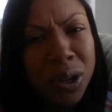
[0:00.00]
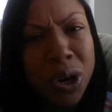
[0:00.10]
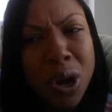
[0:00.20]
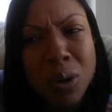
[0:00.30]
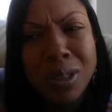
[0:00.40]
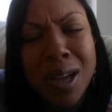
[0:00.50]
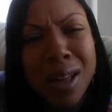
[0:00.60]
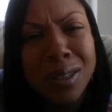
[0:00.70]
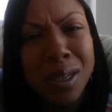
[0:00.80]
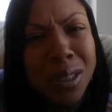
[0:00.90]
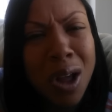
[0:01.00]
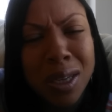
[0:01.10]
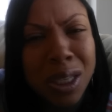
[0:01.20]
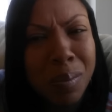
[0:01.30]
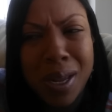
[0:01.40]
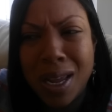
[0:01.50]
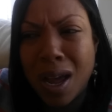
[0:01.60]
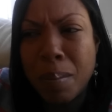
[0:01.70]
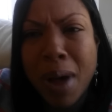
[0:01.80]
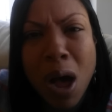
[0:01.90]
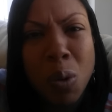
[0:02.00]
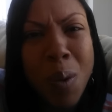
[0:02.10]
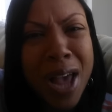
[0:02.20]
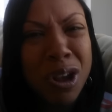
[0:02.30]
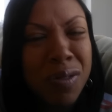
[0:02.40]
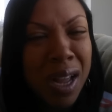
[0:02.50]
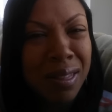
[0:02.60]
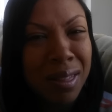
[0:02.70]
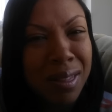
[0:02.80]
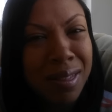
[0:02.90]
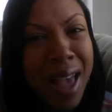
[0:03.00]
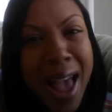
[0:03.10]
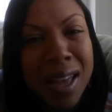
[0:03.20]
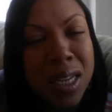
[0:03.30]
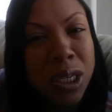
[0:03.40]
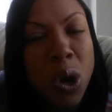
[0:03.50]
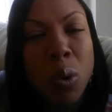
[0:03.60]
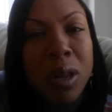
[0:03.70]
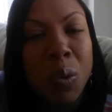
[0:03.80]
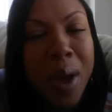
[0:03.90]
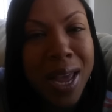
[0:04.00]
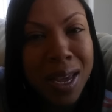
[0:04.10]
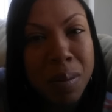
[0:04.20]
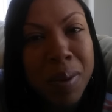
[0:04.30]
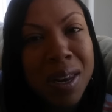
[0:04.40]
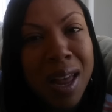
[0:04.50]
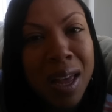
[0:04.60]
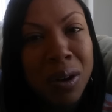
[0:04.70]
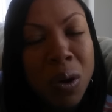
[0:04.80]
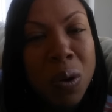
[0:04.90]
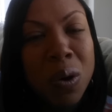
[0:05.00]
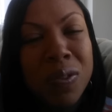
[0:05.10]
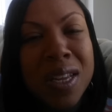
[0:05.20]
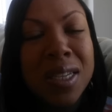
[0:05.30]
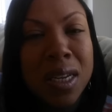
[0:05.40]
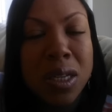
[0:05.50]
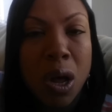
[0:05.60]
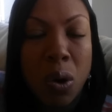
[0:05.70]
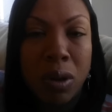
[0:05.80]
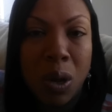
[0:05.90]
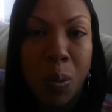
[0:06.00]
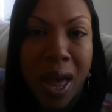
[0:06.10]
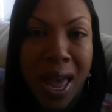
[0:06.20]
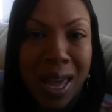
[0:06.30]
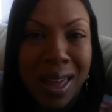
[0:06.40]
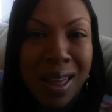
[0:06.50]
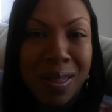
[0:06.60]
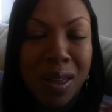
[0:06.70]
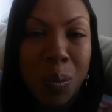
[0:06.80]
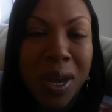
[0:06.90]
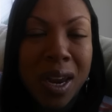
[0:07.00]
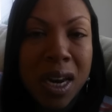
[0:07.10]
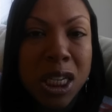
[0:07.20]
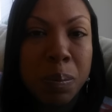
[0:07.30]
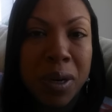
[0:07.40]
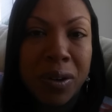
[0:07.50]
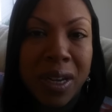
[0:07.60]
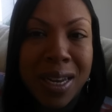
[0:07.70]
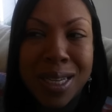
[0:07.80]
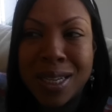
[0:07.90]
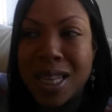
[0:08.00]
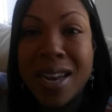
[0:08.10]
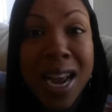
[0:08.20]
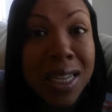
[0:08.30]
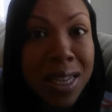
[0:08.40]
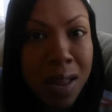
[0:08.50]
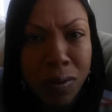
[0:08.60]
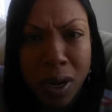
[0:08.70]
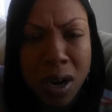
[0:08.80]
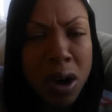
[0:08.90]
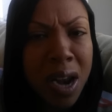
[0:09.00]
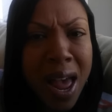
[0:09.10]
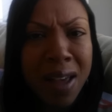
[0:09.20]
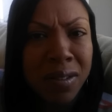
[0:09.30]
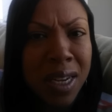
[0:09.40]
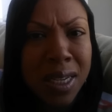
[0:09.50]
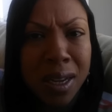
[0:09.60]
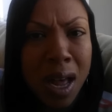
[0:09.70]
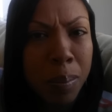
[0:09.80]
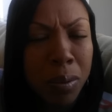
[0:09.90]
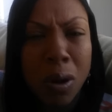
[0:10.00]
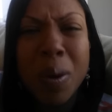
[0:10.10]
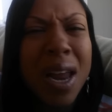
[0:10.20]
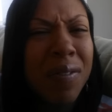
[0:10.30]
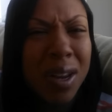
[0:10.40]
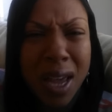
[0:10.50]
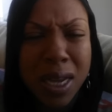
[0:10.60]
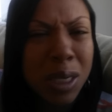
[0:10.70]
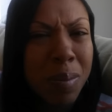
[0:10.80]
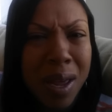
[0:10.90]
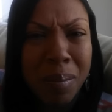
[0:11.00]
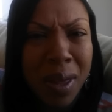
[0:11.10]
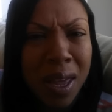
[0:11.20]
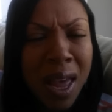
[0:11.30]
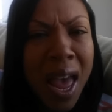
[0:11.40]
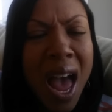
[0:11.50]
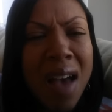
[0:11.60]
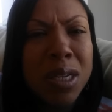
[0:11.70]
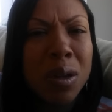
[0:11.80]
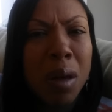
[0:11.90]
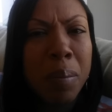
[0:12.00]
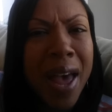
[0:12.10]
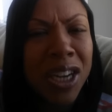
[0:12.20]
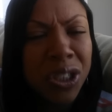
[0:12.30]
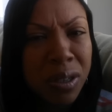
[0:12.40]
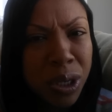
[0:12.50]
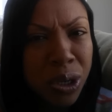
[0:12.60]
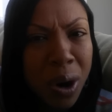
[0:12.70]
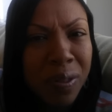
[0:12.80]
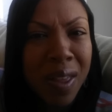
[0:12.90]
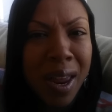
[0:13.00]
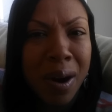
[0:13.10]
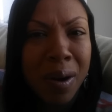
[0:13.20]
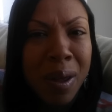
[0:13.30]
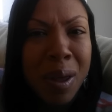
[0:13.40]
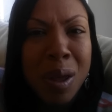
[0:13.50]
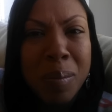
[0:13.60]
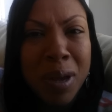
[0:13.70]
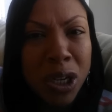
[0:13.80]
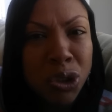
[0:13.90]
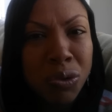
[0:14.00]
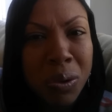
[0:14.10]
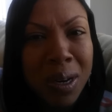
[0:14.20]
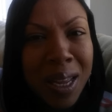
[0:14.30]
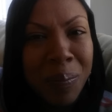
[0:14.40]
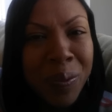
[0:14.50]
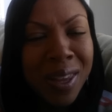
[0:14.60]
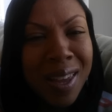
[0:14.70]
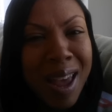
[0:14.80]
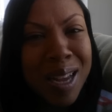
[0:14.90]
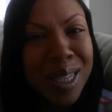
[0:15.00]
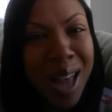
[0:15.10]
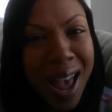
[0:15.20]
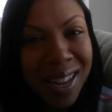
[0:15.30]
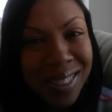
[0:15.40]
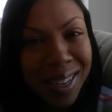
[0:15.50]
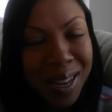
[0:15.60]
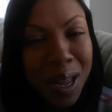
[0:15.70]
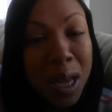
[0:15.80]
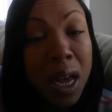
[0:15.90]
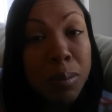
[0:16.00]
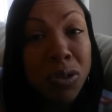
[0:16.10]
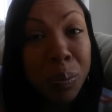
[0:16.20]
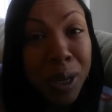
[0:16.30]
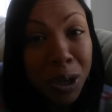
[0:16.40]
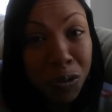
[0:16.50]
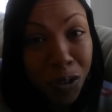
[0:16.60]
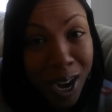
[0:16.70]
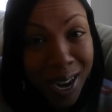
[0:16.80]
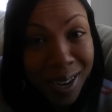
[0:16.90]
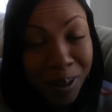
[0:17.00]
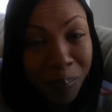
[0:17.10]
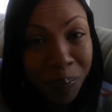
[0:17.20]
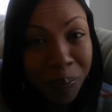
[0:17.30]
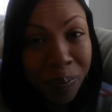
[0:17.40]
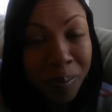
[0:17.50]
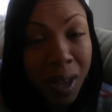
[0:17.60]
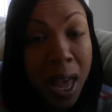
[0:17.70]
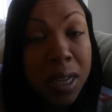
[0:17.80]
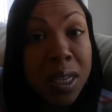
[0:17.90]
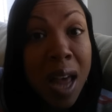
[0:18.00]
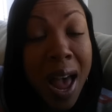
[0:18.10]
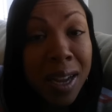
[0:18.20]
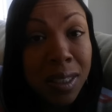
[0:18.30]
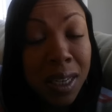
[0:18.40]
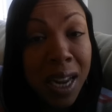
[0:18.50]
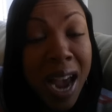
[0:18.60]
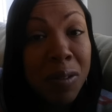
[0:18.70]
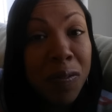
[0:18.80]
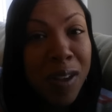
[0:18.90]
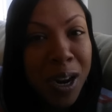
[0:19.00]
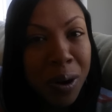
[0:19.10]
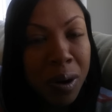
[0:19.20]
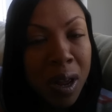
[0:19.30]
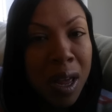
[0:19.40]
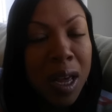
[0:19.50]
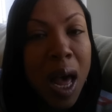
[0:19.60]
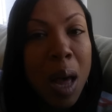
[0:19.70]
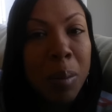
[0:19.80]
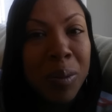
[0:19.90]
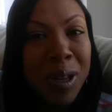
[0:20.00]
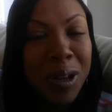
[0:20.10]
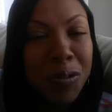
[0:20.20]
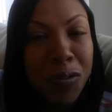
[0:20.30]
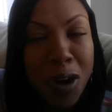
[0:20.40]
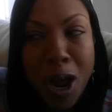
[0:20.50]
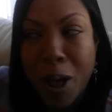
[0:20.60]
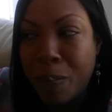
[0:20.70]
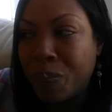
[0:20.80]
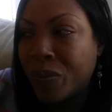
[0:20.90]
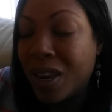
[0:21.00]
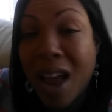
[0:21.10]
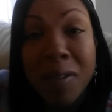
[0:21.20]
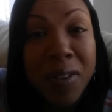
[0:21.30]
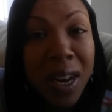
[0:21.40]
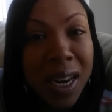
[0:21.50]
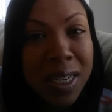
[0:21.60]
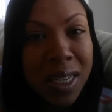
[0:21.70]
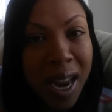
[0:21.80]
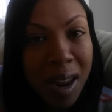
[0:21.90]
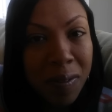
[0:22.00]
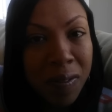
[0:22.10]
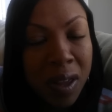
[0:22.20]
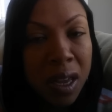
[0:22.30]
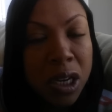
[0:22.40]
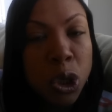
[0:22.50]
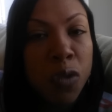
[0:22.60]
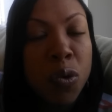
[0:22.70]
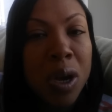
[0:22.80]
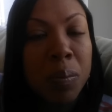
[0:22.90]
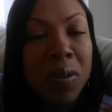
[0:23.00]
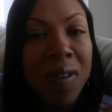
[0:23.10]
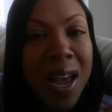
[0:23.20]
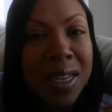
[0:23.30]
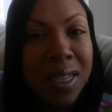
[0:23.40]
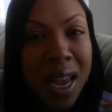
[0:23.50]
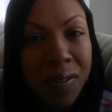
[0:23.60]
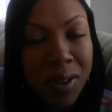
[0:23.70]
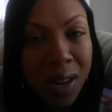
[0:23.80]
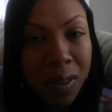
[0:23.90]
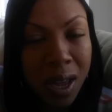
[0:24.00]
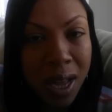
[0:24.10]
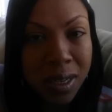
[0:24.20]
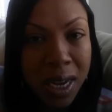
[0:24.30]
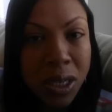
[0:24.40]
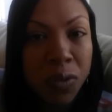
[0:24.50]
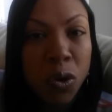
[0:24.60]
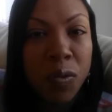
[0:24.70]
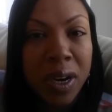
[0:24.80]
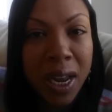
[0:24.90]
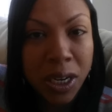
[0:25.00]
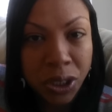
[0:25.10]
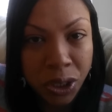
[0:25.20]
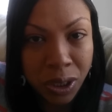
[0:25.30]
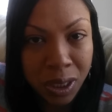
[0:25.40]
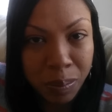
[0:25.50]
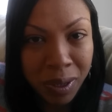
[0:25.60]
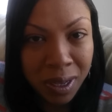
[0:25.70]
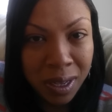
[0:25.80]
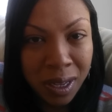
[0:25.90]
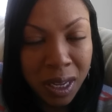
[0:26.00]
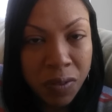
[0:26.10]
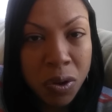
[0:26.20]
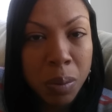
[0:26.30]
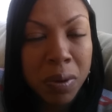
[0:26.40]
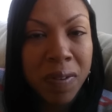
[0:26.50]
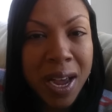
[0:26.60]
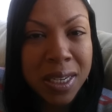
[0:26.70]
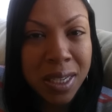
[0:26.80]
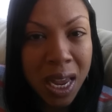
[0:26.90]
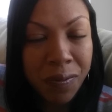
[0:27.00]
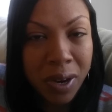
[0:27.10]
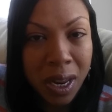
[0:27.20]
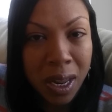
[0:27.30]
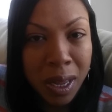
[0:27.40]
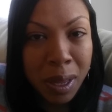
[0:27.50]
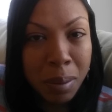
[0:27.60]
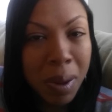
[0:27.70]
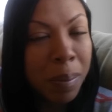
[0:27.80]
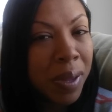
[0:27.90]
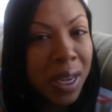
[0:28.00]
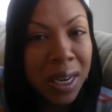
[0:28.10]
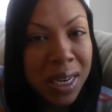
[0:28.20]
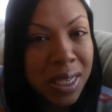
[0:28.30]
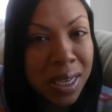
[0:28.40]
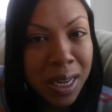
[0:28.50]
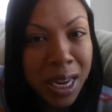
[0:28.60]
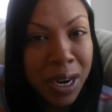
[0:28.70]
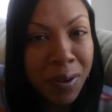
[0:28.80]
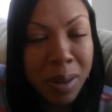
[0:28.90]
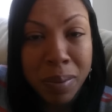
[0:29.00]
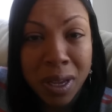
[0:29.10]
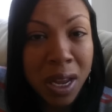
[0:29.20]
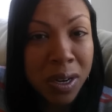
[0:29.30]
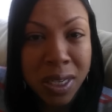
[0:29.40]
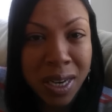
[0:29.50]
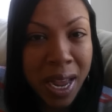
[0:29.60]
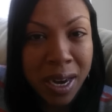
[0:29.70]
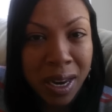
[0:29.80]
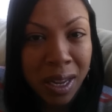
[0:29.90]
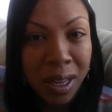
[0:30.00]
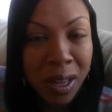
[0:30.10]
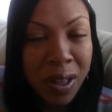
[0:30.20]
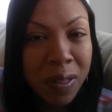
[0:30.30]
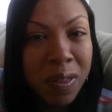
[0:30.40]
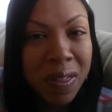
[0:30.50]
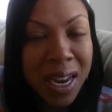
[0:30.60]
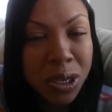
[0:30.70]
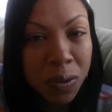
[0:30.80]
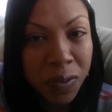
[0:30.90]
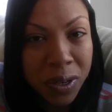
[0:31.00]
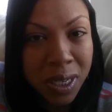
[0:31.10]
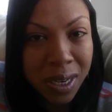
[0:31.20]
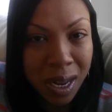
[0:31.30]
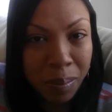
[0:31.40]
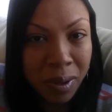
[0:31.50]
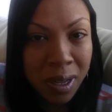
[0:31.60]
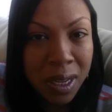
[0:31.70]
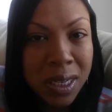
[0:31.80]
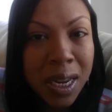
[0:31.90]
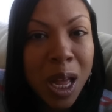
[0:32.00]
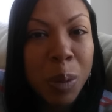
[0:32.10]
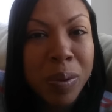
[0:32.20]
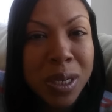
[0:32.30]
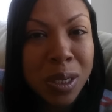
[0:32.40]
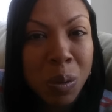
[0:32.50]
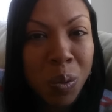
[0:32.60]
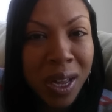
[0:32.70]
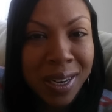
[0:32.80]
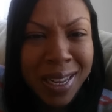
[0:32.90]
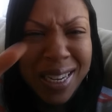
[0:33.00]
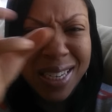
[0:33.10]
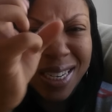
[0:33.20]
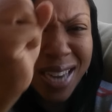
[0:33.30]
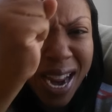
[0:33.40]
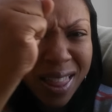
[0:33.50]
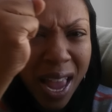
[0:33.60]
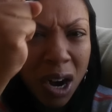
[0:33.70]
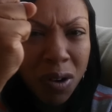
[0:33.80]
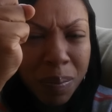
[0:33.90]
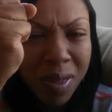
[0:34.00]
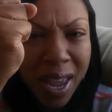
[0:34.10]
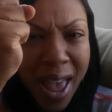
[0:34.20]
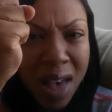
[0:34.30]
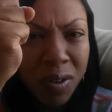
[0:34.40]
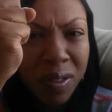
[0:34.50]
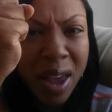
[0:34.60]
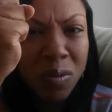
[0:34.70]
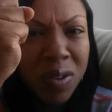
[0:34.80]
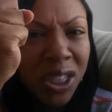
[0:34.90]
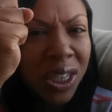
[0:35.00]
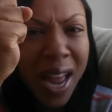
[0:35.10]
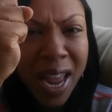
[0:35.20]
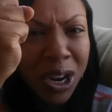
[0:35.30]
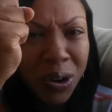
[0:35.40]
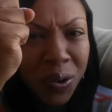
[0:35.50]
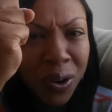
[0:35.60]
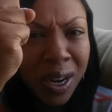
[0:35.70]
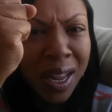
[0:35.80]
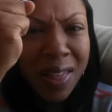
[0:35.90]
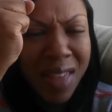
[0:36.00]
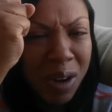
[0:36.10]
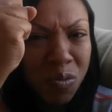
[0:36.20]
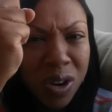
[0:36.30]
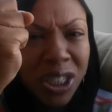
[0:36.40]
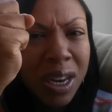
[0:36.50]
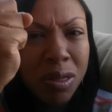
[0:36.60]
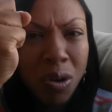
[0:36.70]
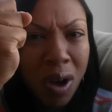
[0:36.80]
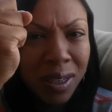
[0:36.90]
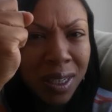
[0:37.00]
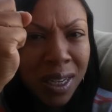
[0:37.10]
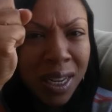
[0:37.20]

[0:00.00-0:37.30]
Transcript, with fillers: you know, tell t- talk to me about why you think that is the only way it can be done, or this is the only way that we can experience the next level in our lives as a couple, or whatever the case may be. Have some compassion. Start there, because truly, anxiety comes from being afraid. Anxiety and fear come from not feeling safe. And so, if you can provide safety in the context of your relationship, if you can provide safety by being a listening ear and being understanding, then that's the first step to helping someone to take that grip they have on that rigid anchor, that rigid thought,